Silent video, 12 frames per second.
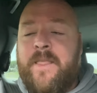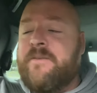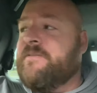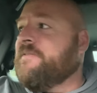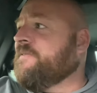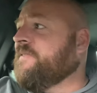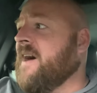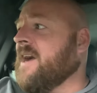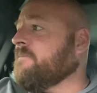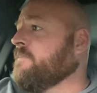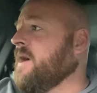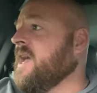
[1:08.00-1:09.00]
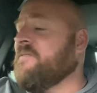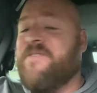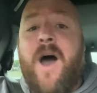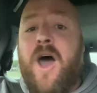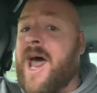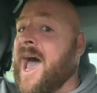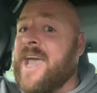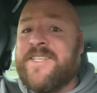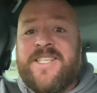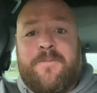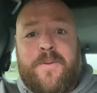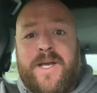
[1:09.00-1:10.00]
Fuck me. I'd hate
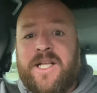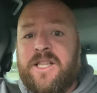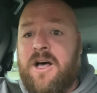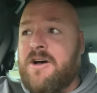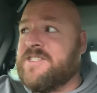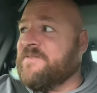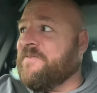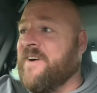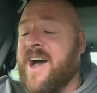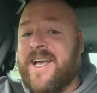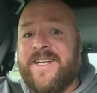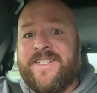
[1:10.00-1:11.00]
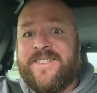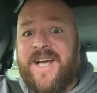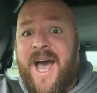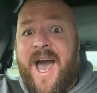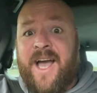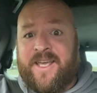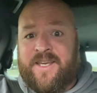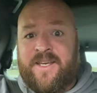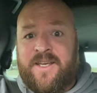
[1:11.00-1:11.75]
to be a lost fucking duck.